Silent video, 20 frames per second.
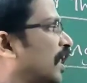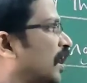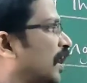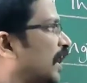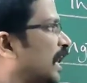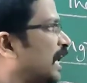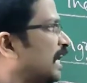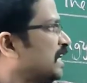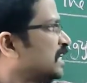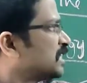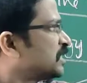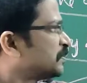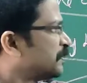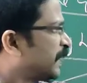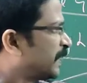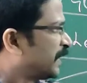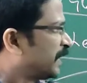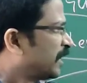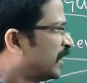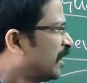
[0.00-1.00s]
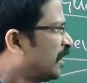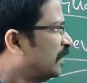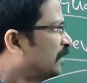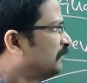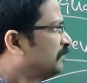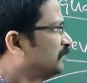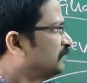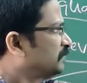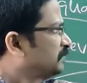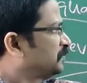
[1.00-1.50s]
line
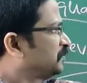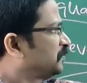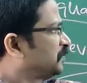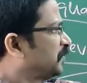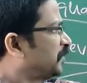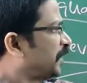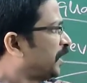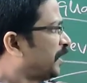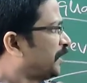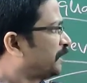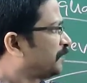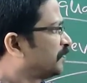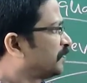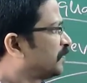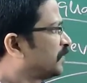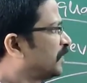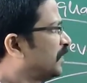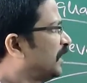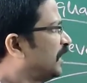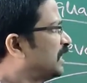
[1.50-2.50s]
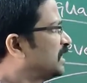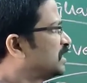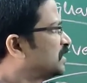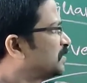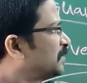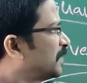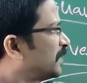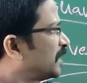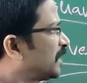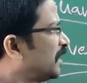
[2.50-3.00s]
spectra. Okay, line
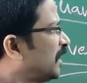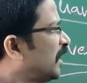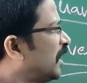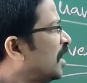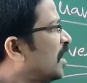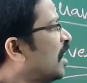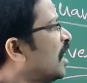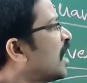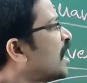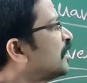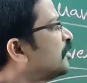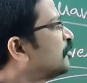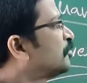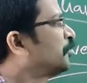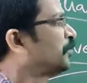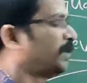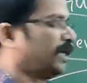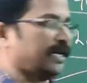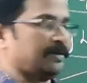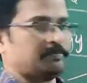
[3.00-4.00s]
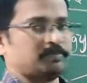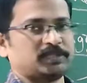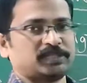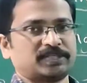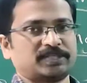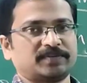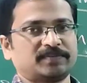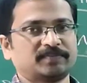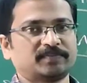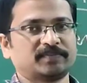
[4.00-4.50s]
spectra are 2
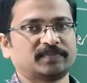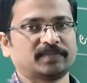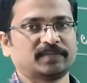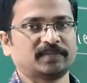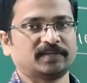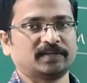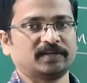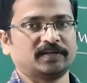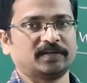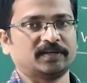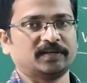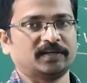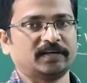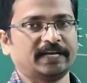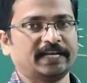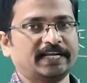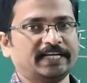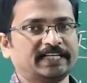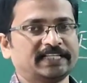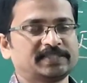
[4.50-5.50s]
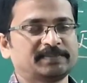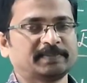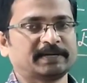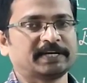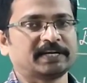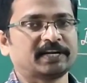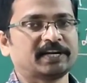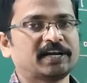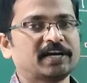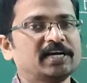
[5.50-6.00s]
types. Line
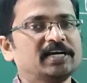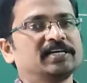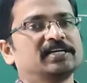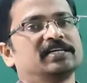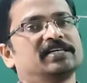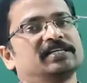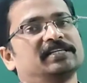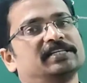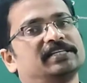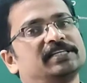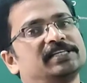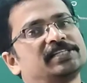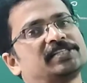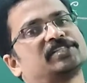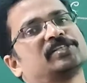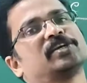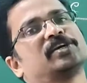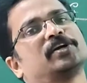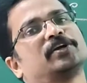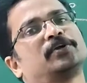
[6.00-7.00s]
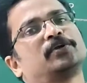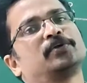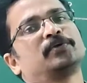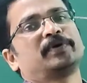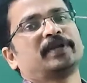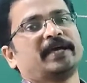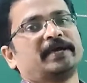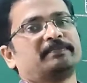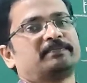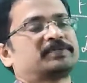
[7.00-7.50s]
spectra is 2
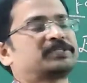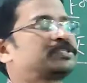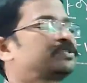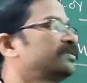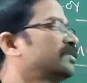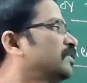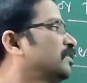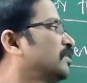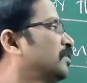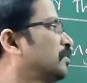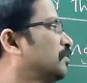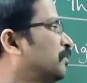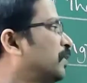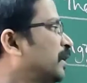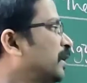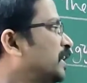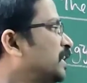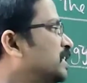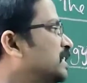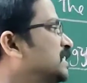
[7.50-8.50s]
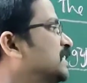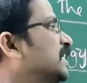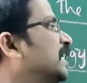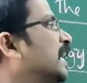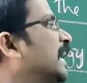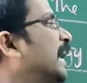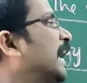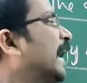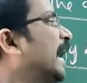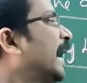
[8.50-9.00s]
types. One is
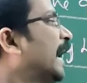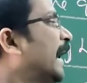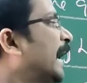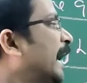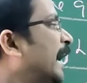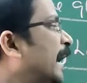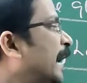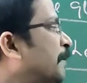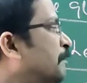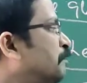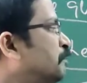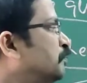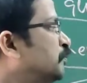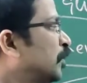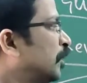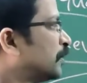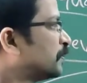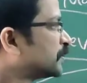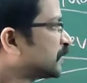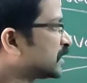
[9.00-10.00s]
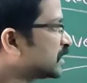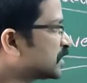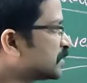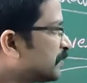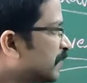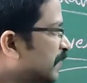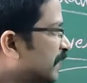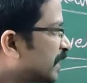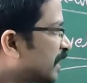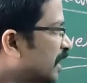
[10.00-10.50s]
absorption
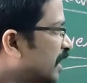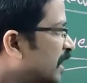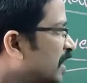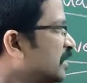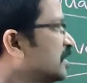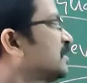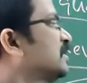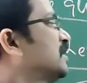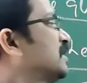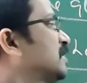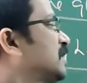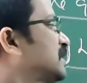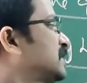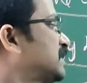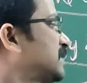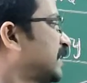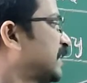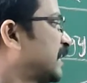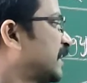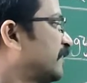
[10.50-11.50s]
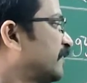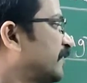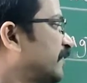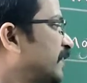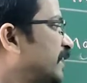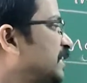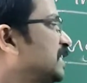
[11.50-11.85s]
spectra. Second one